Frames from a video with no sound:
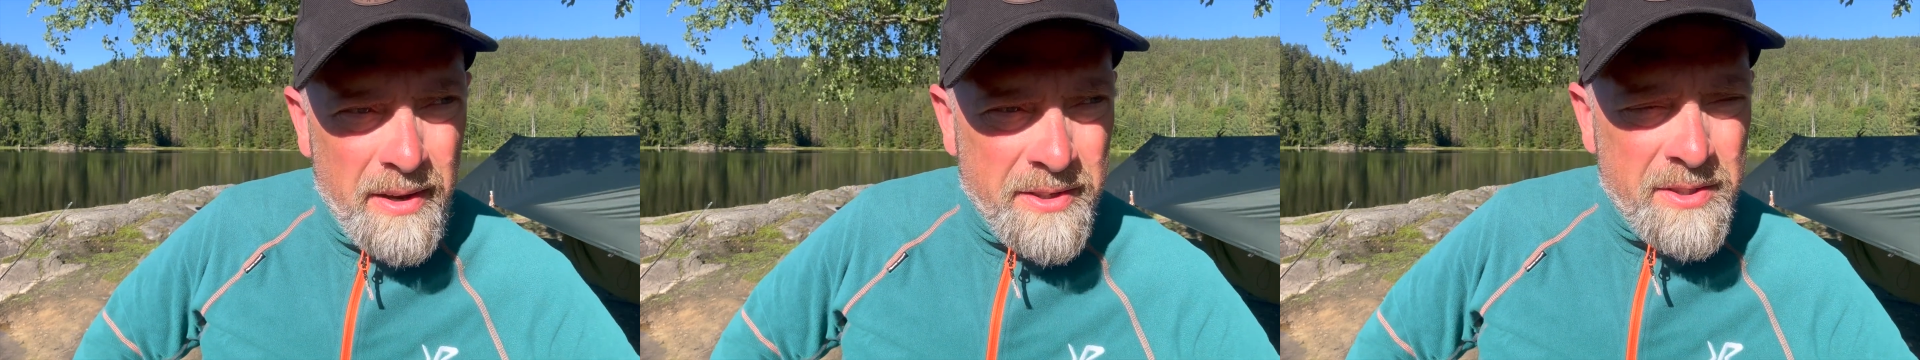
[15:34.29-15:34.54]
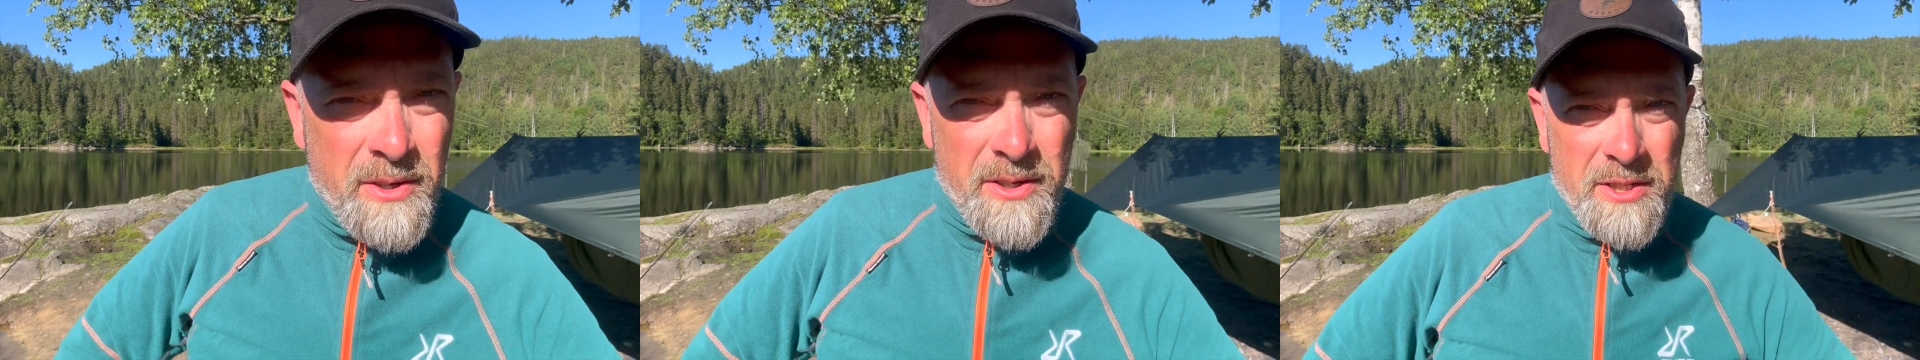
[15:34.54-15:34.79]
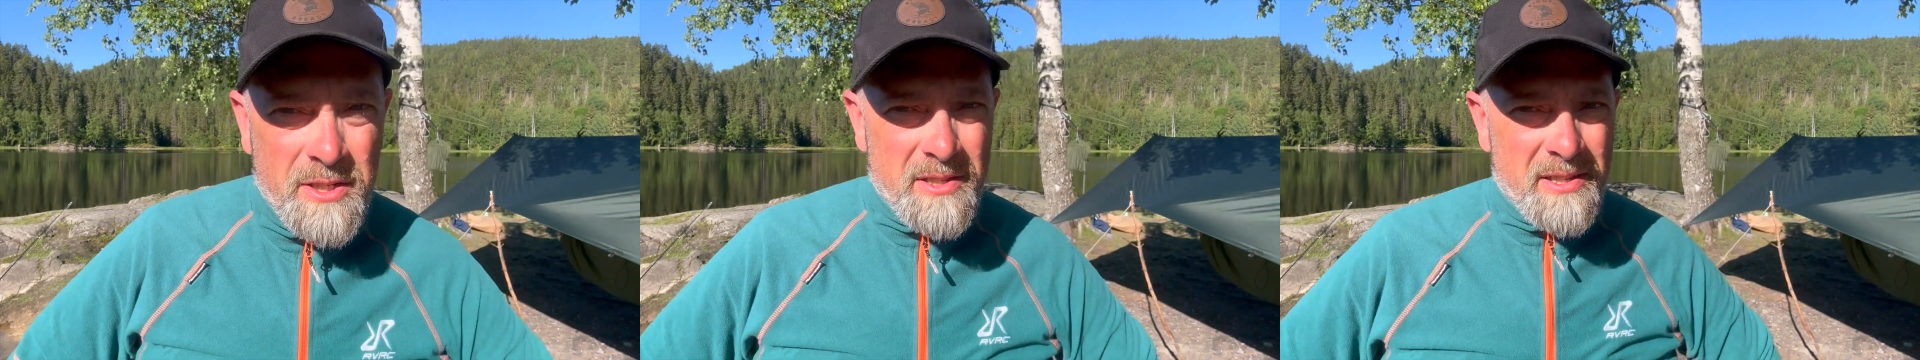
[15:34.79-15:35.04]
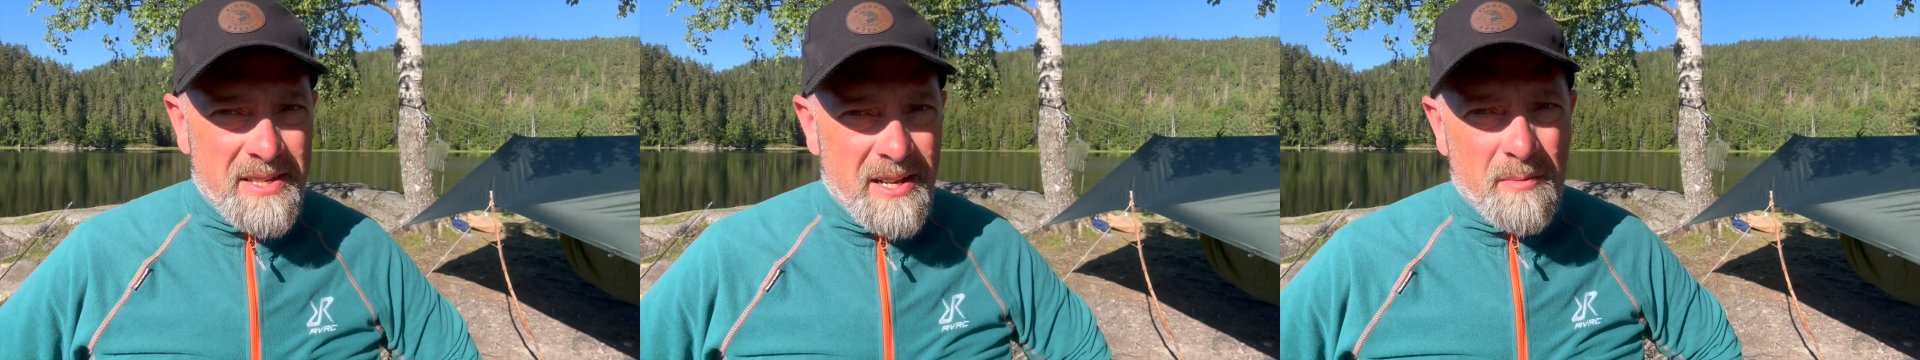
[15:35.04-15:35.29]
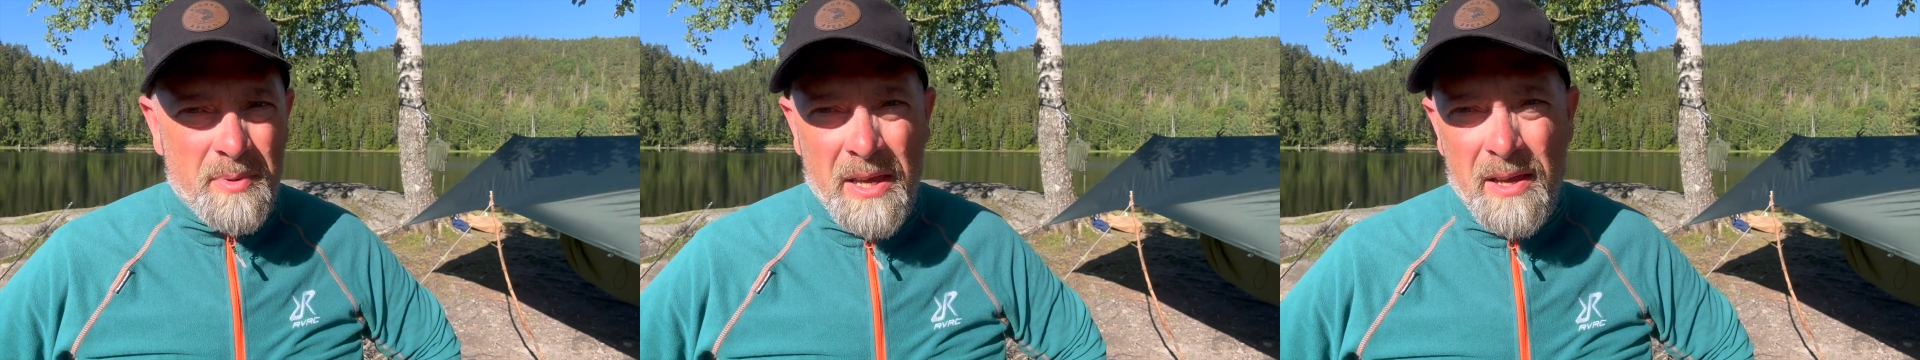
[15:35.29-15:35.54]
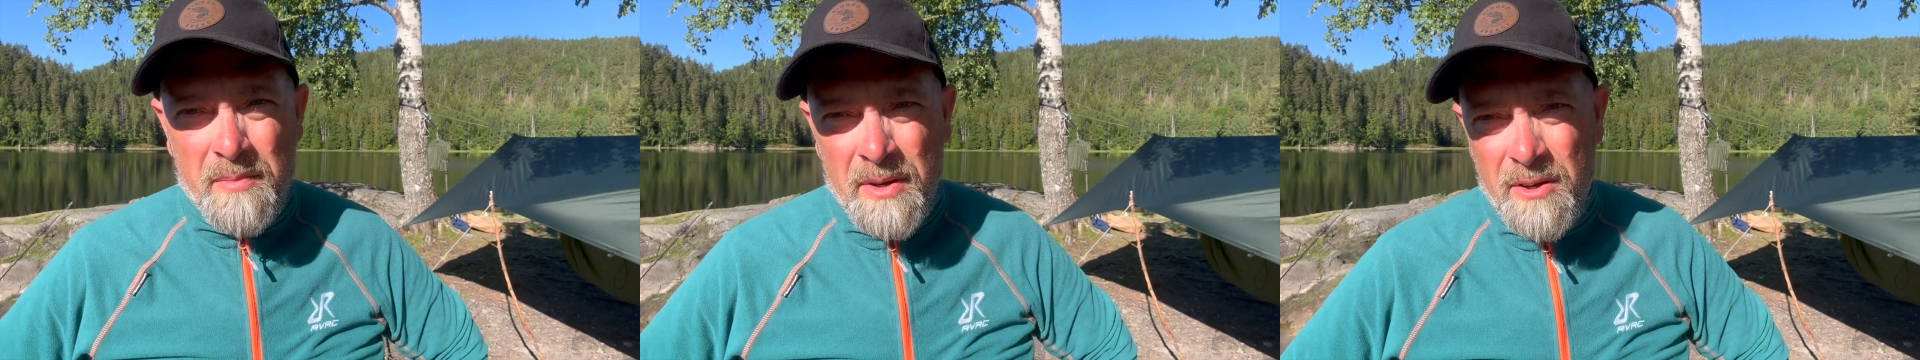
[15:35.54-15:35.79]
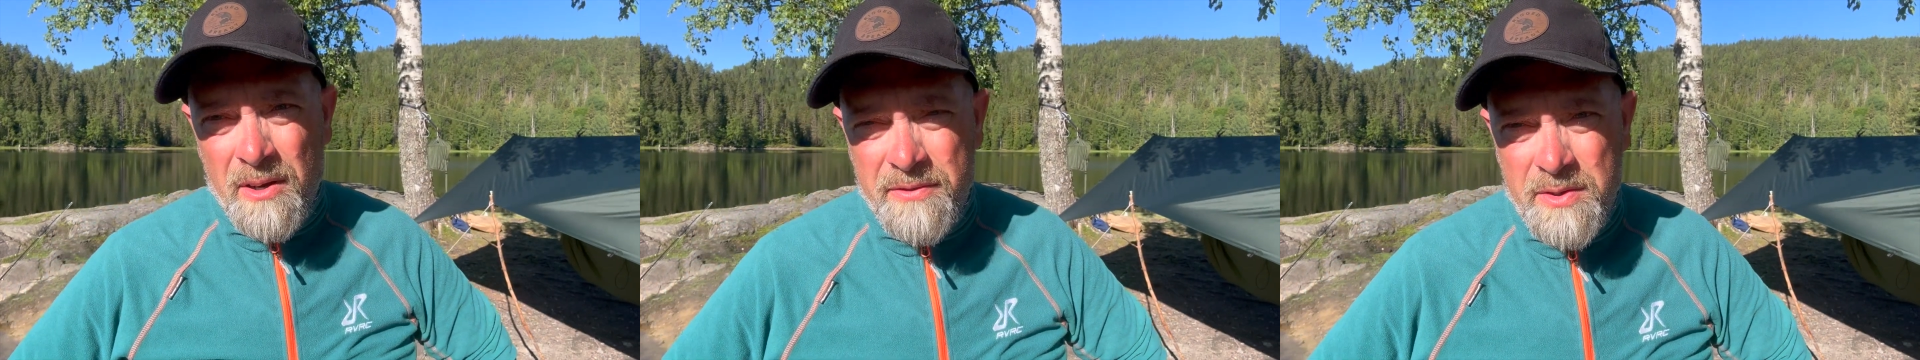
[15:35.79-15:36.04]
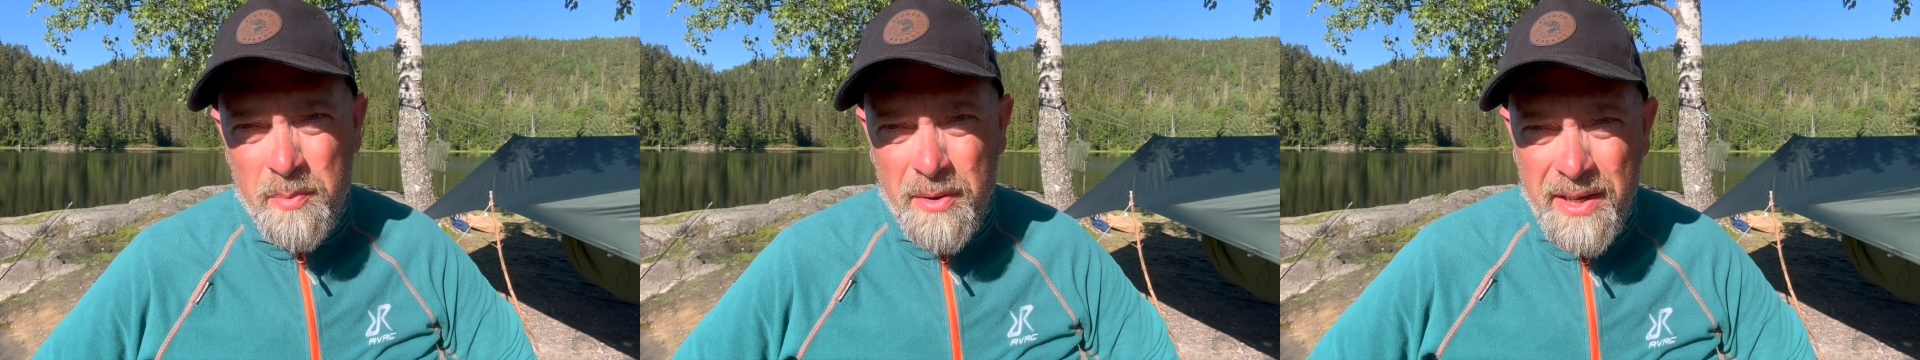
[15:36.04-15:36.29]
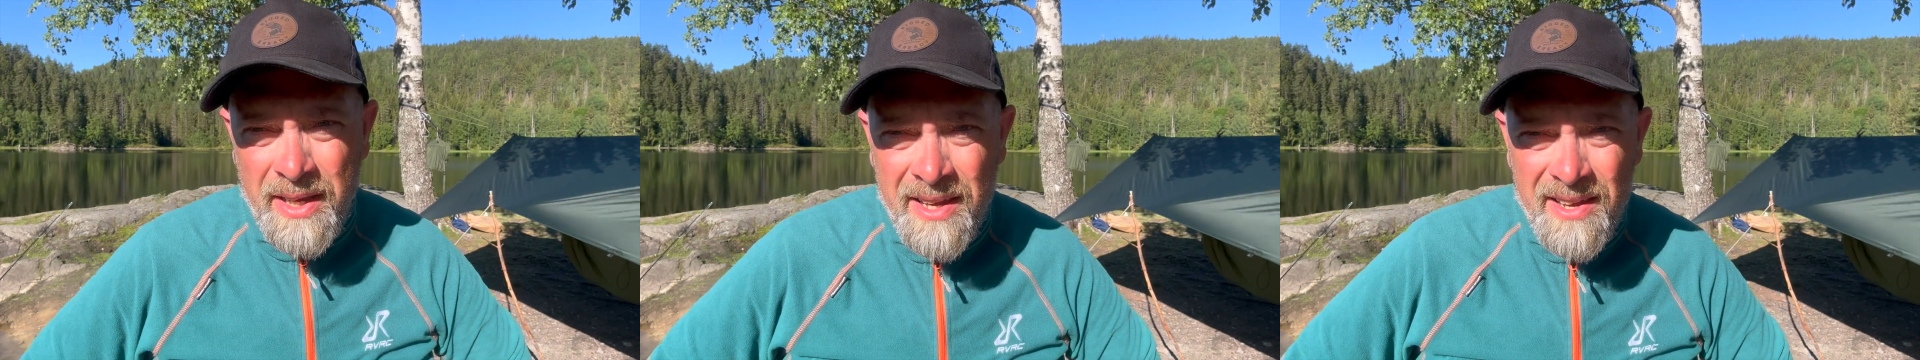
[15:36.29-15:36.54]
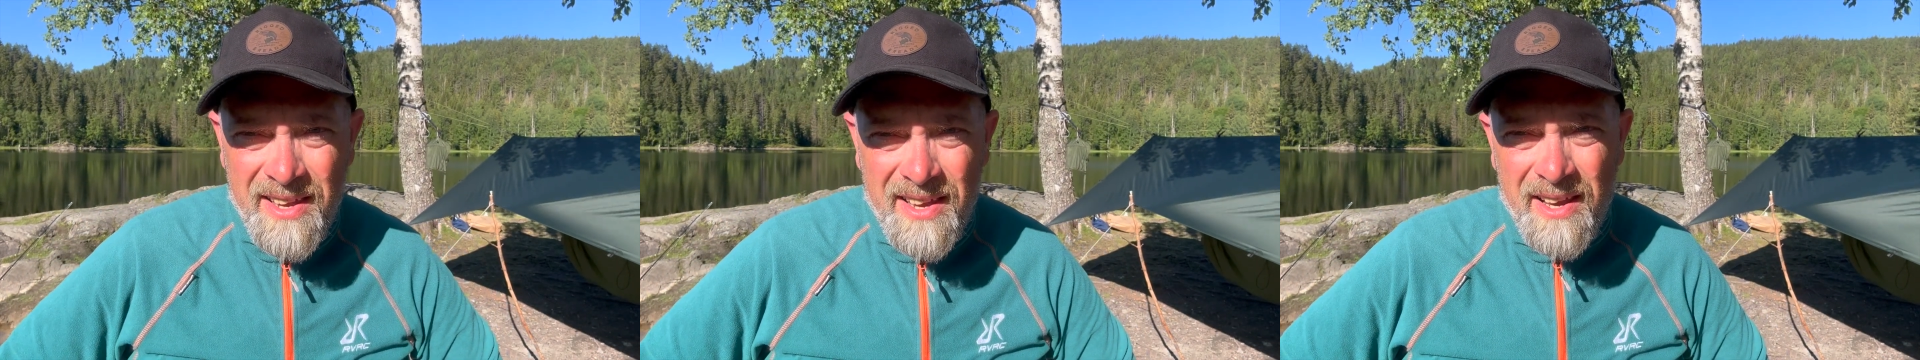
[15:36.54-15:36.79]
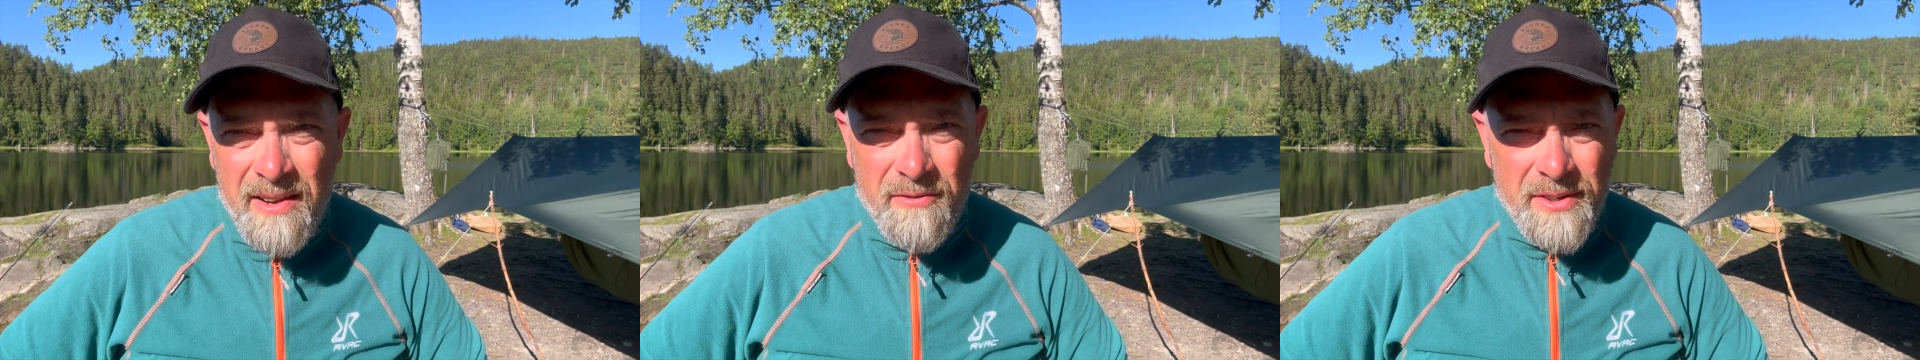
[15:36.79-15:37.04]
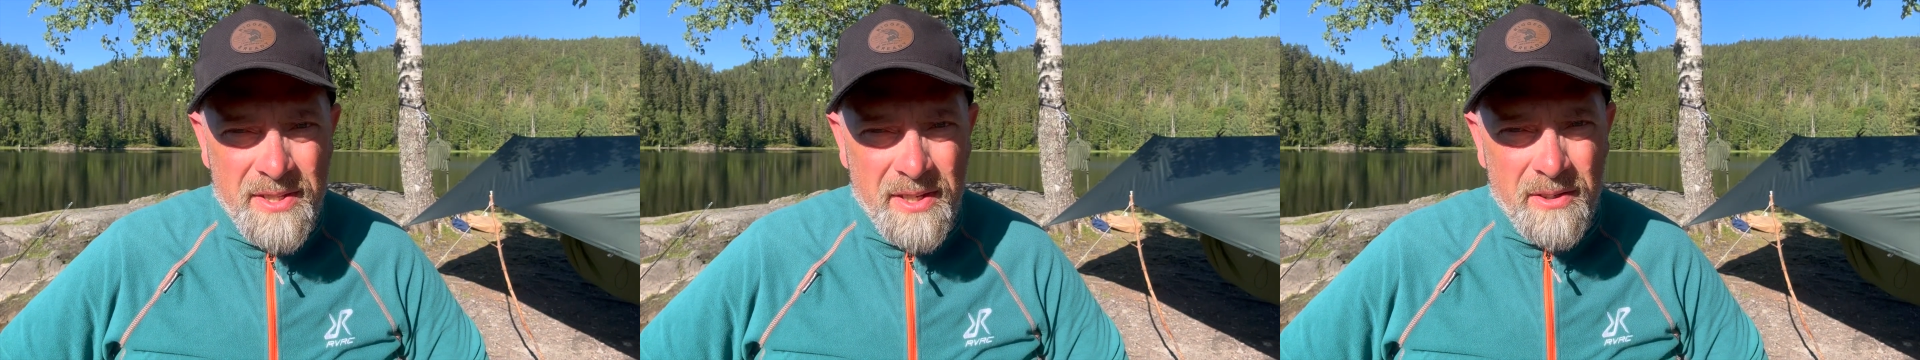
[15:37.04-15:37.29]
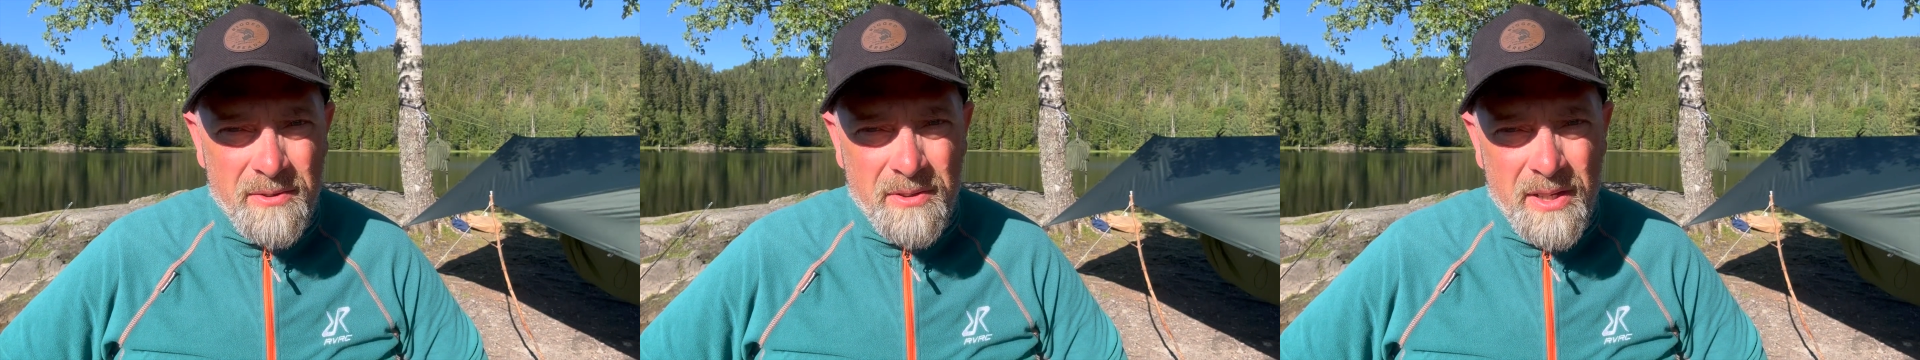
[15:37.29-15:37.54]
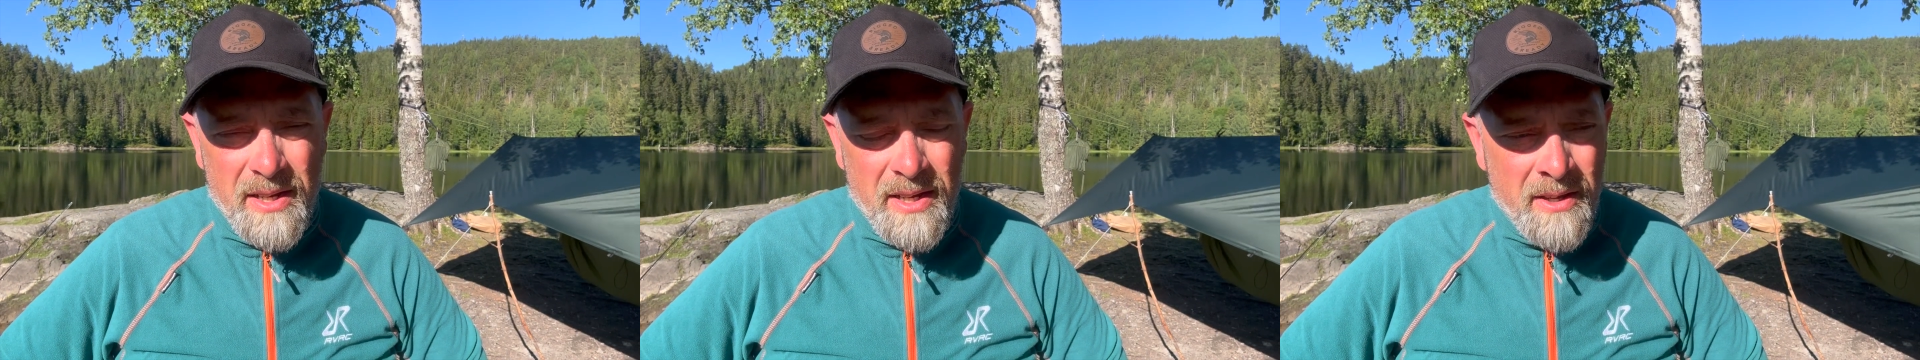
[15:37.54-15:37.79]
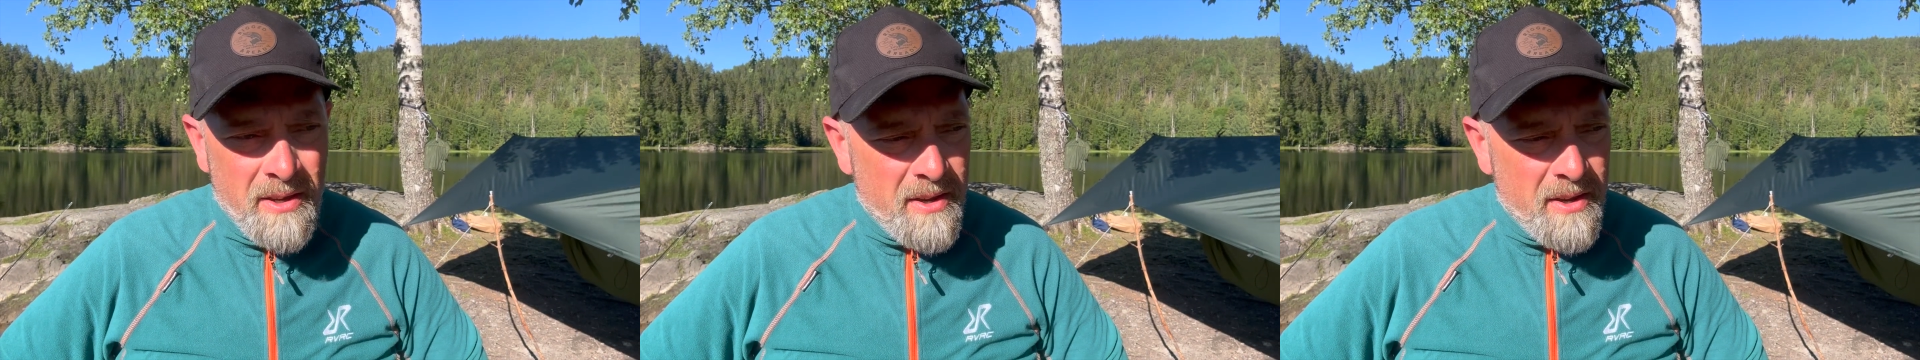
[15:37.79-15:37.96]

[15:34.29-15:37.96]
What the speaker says: It's nice just to set up camp and not have to break every single day.